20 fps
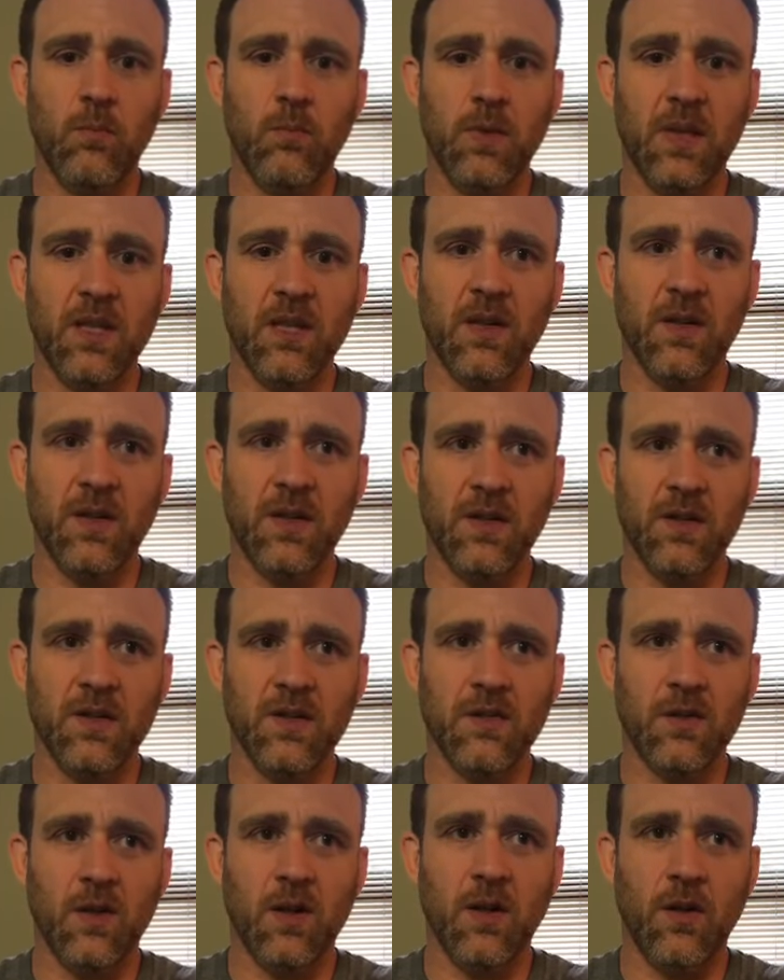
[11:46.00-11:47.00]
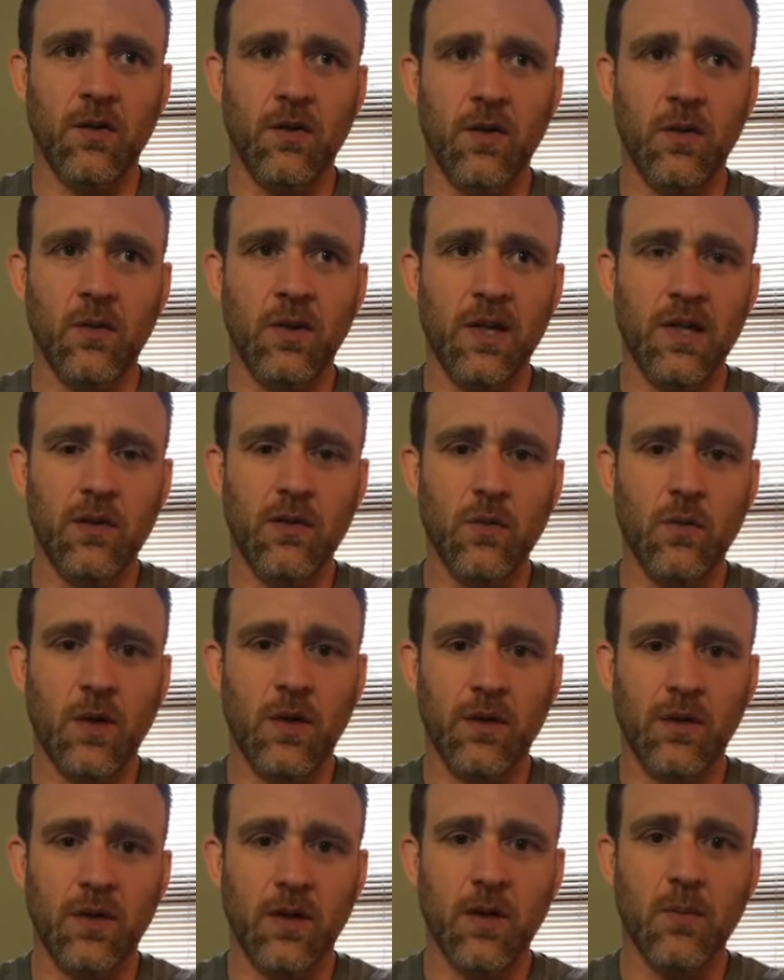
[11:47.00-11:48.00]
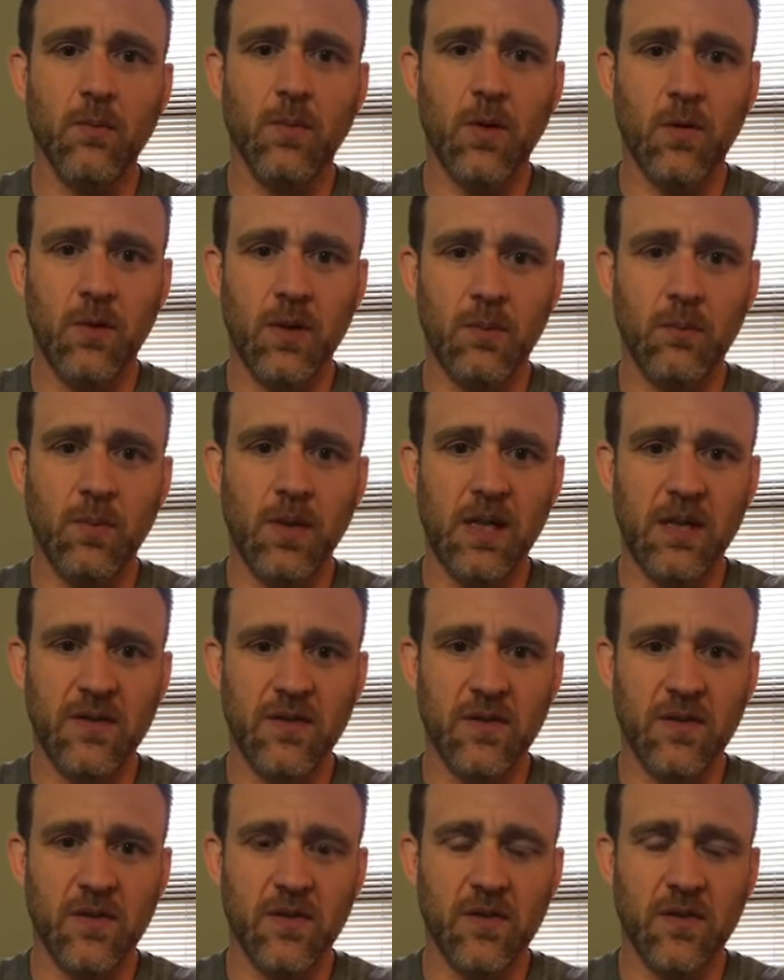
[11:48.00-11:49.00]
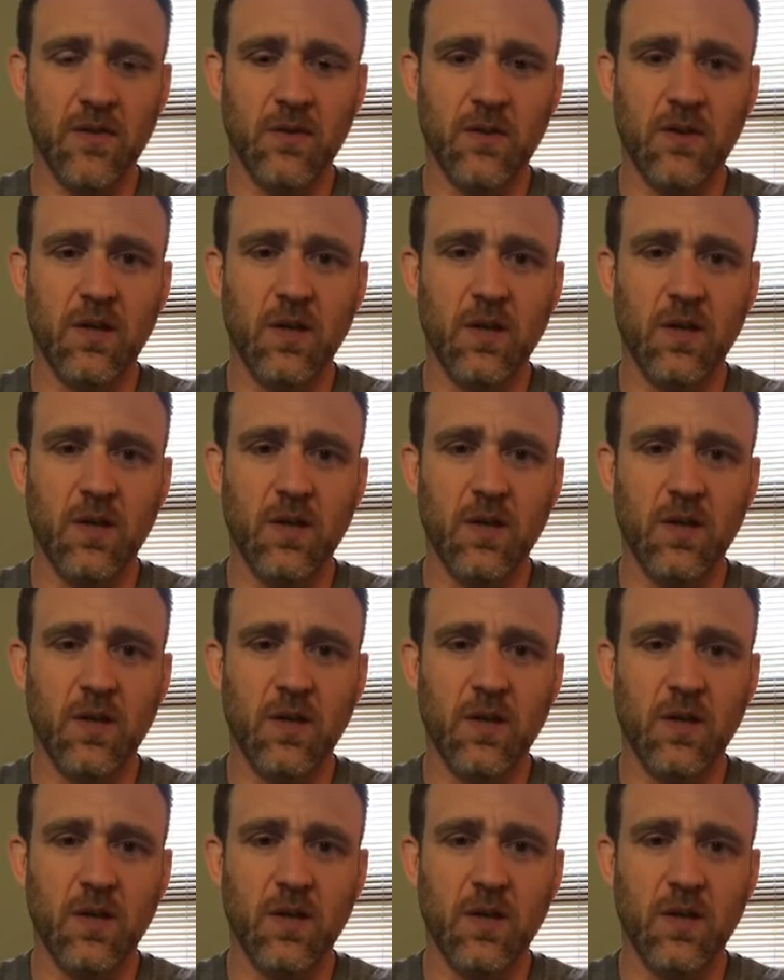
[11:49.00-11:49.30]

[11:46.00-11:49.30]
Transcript: because although they knew all the component pieces,